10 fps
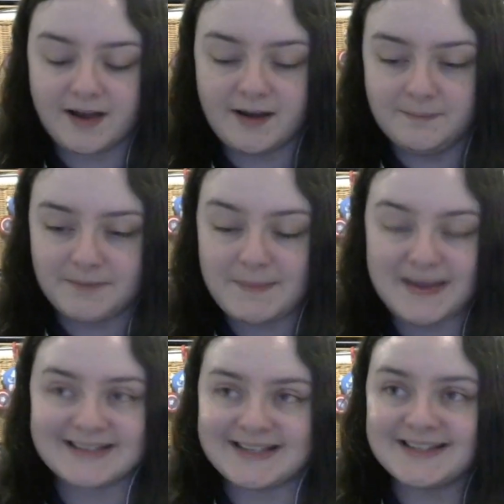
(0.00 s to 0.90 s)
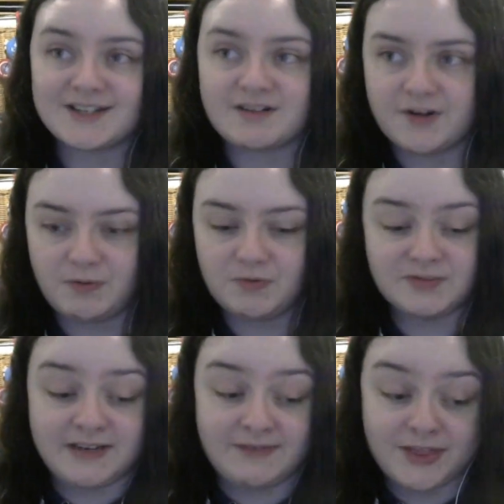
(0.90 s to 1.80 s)
Um, it makes sense, there are no
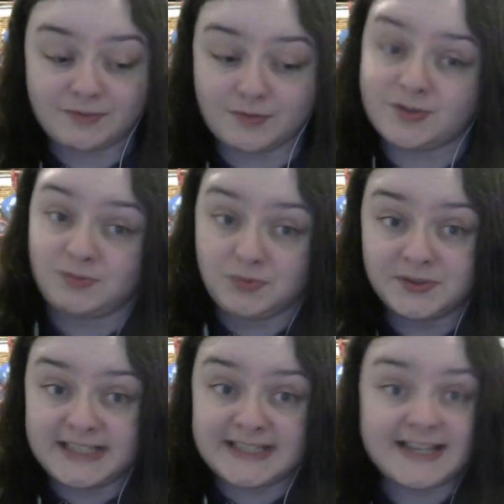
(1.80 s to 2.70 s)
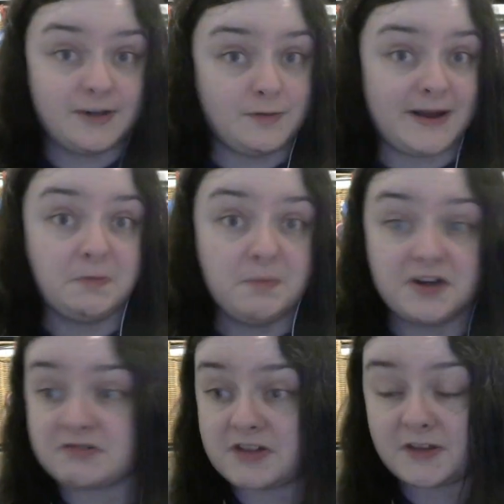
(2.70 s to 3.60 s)
rules. They read the rules. The rules didn't say you may not
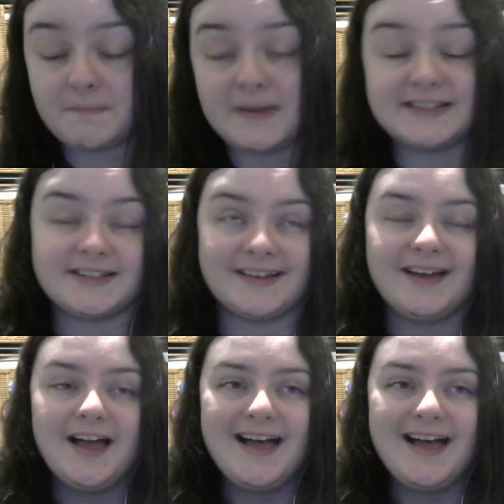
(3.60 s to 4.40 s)
murder another competitor.